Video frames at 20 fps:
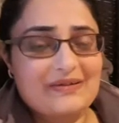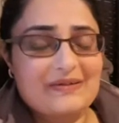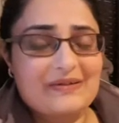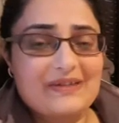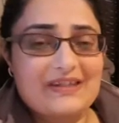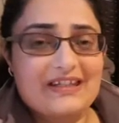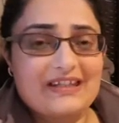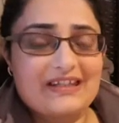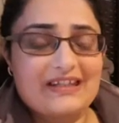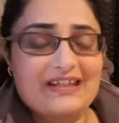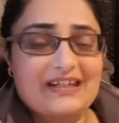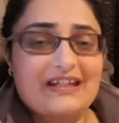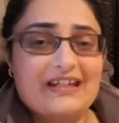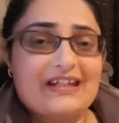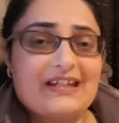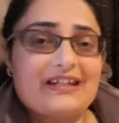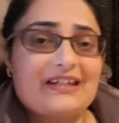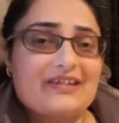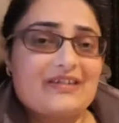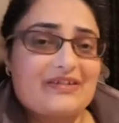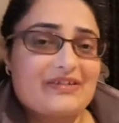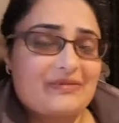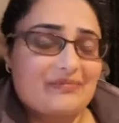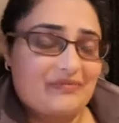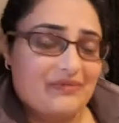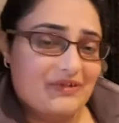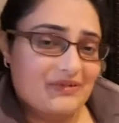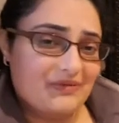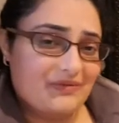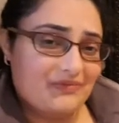to then,
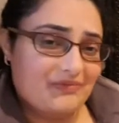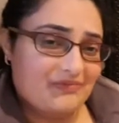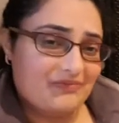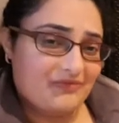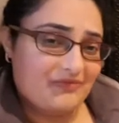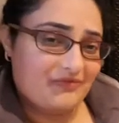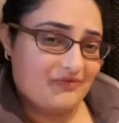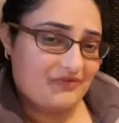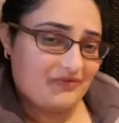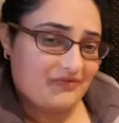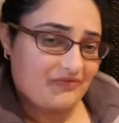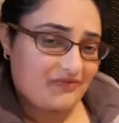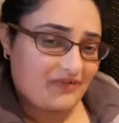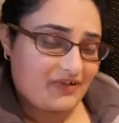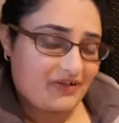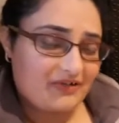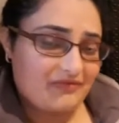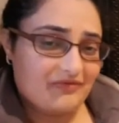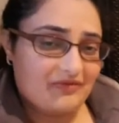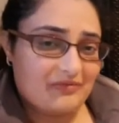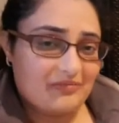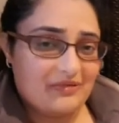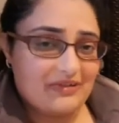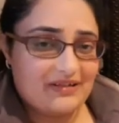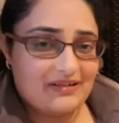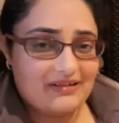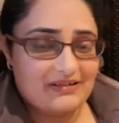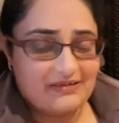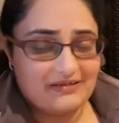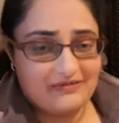you know, revive your
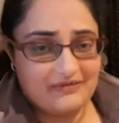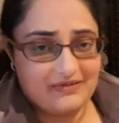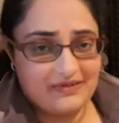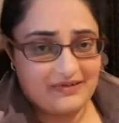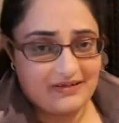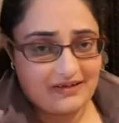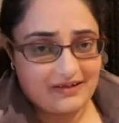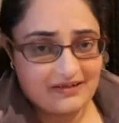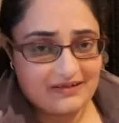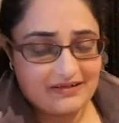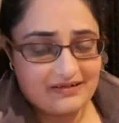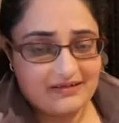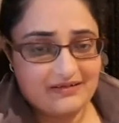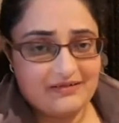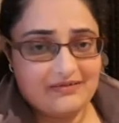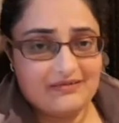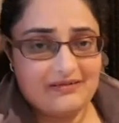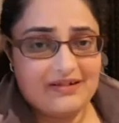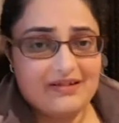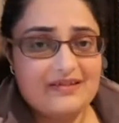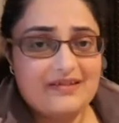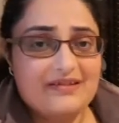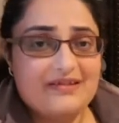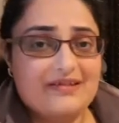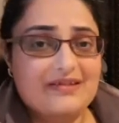plant after that, all right?